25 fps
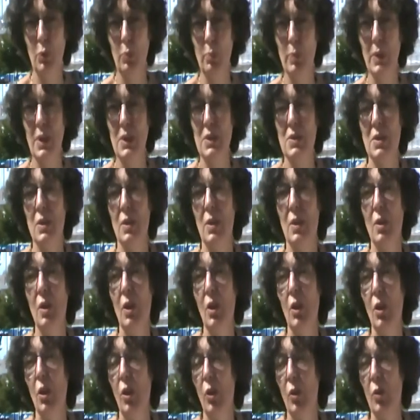Board meeting
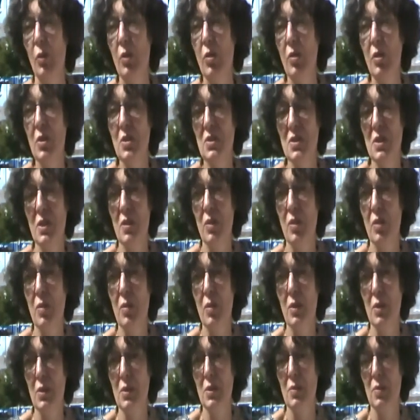on Thursday the
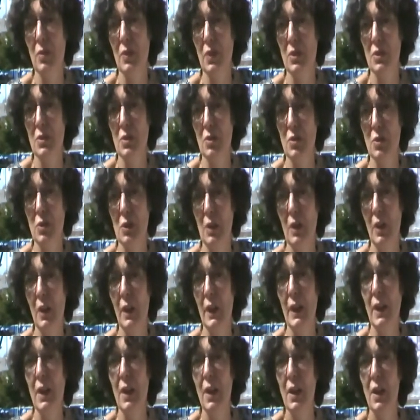31st of
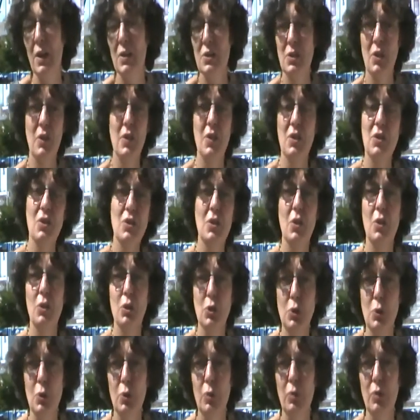July, so this is our
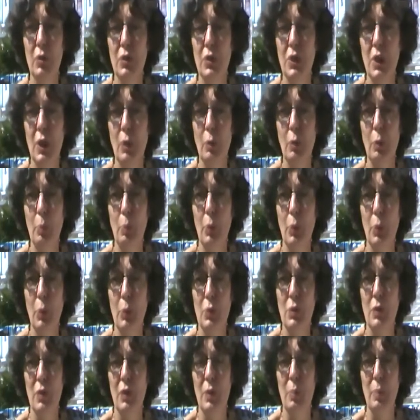short video
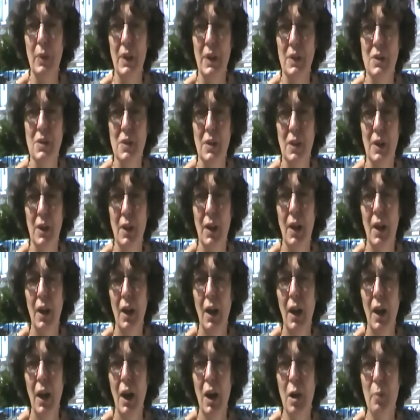report of the meeting.
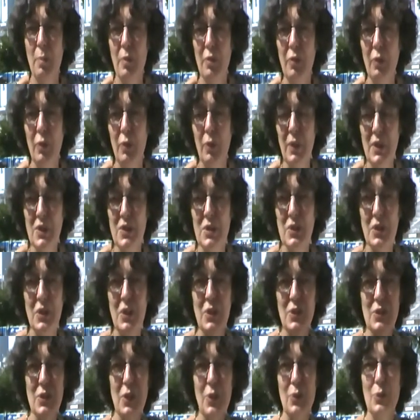Before I
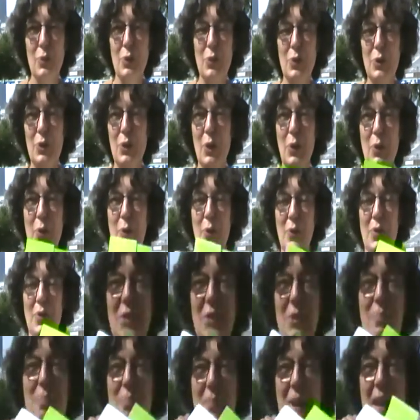start, I'll just show
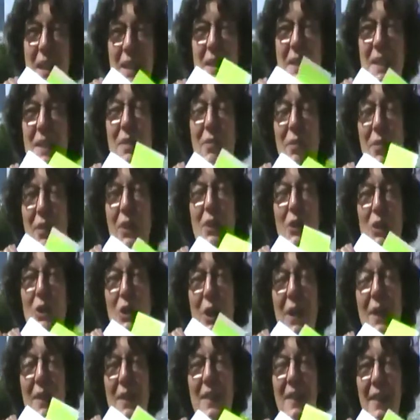this massive
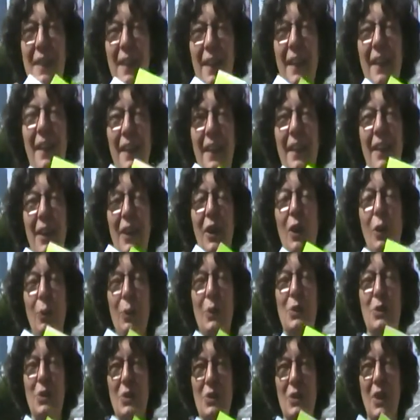agenda,
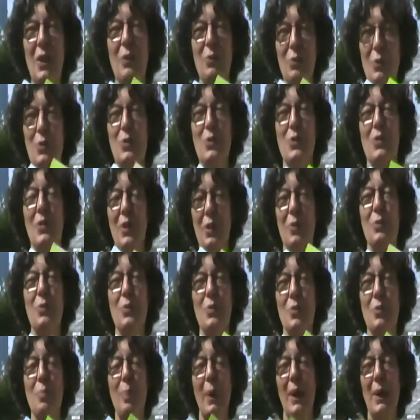which is hundreds and
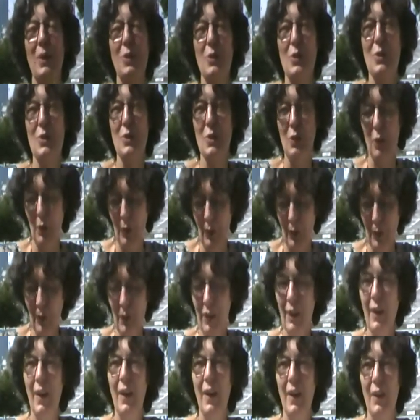hundreds of pages
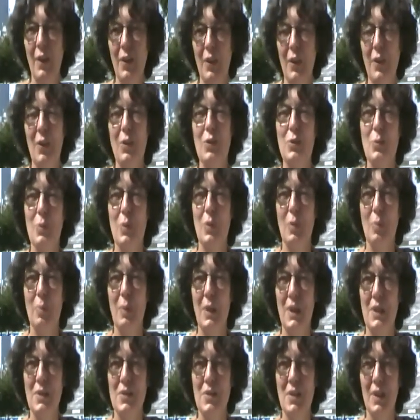long, that goes with the
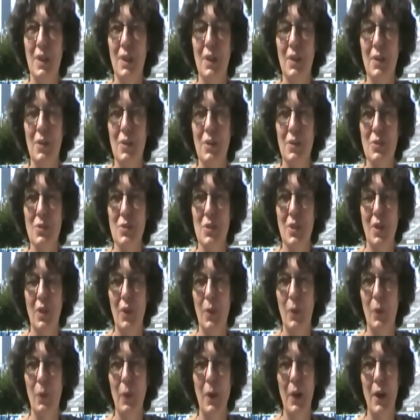meeting.
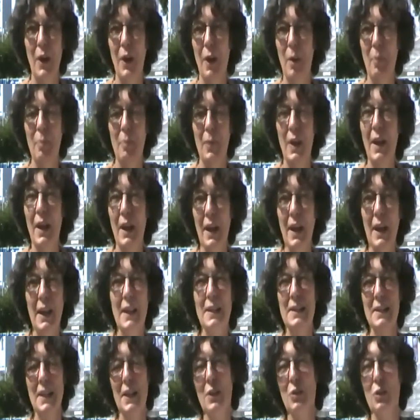So
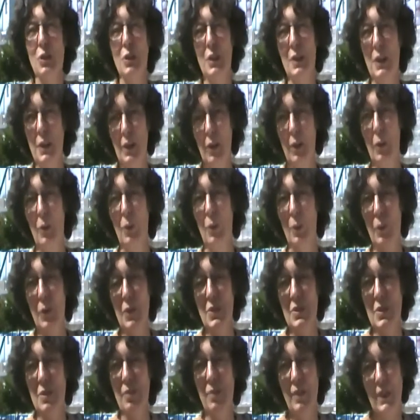it's actually gold.
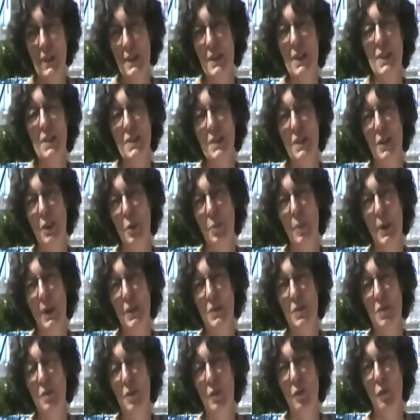There's a fantastic
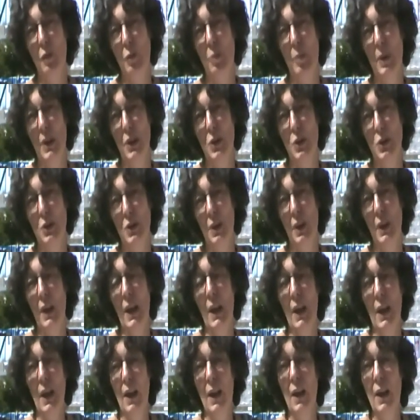amount of information in
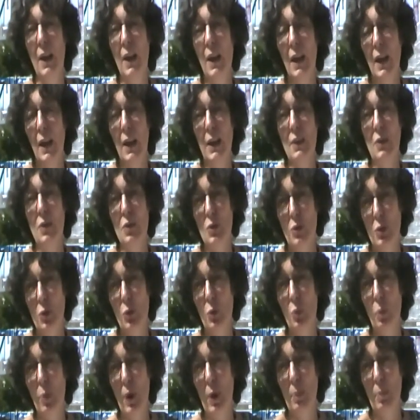here and it's
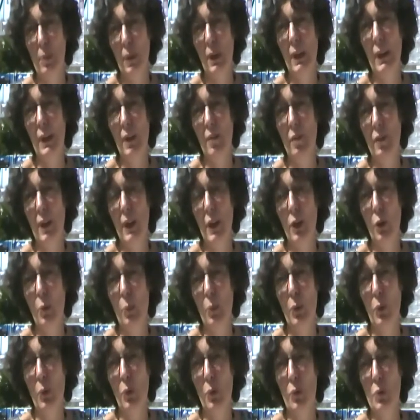all publicly
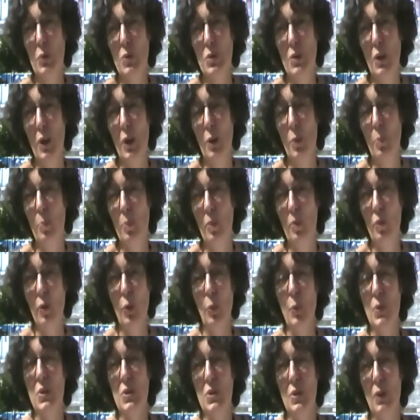available. So
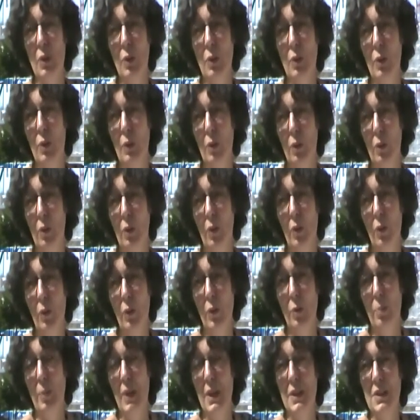before we start
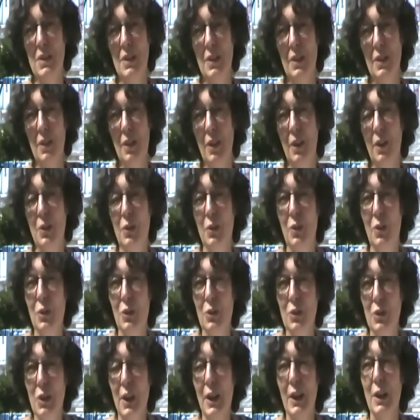on the meeting, I'd
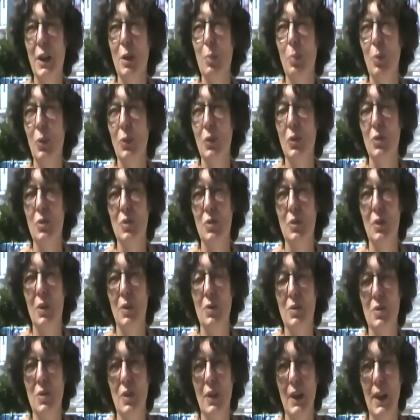urge anybody to
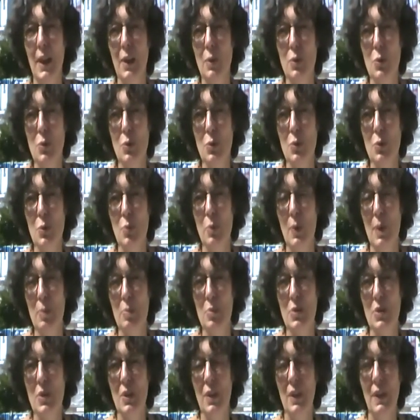go to the Council's
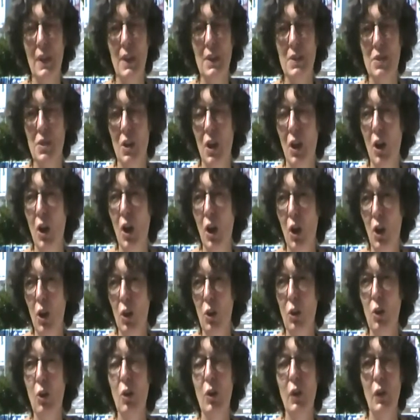website,
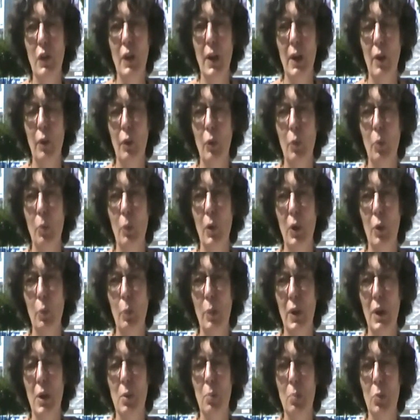look at the Health and
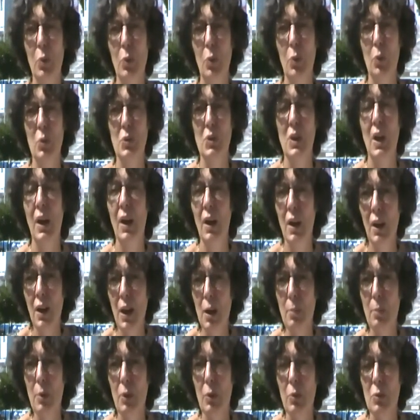Wellbeing Board,
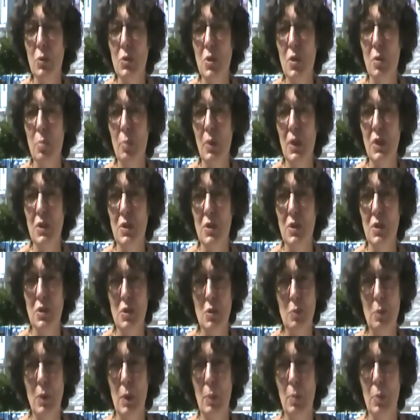come along to the
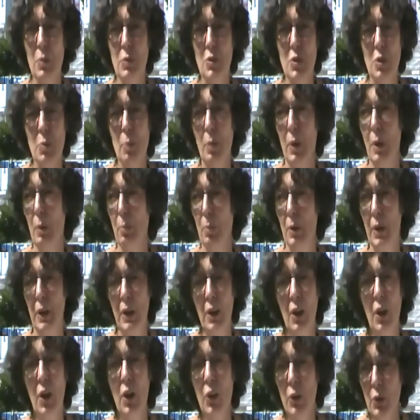meetings, they're open to the public.
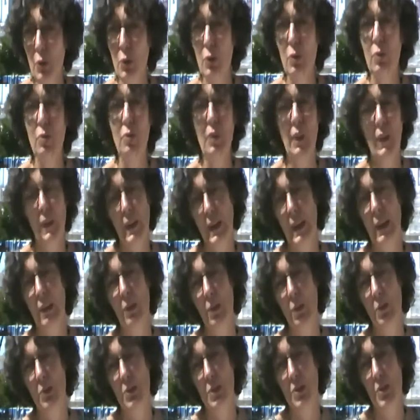You'll find
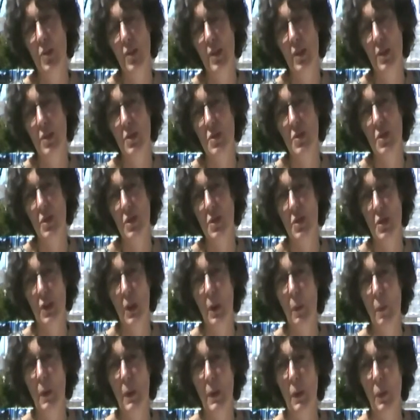out lots of things that are
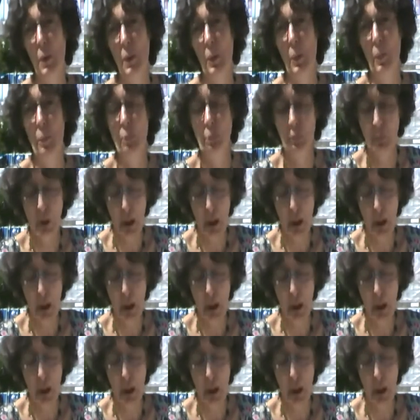going on.